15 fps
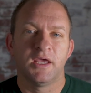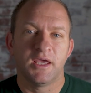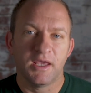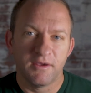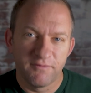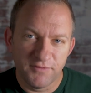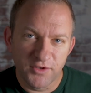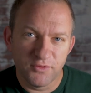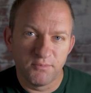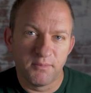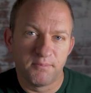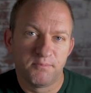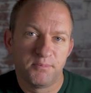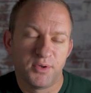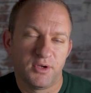if you
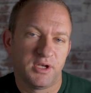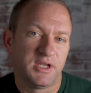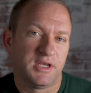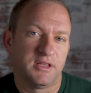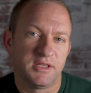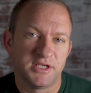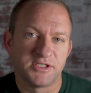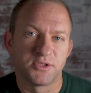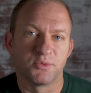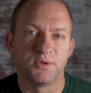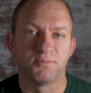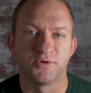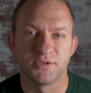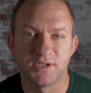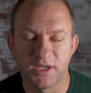put in at least
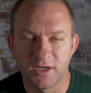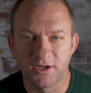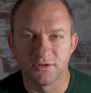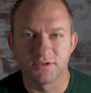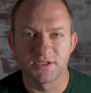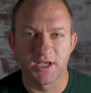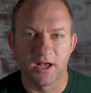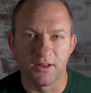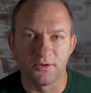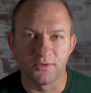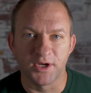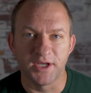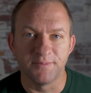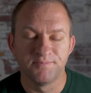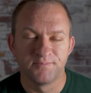3% of your
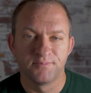salary.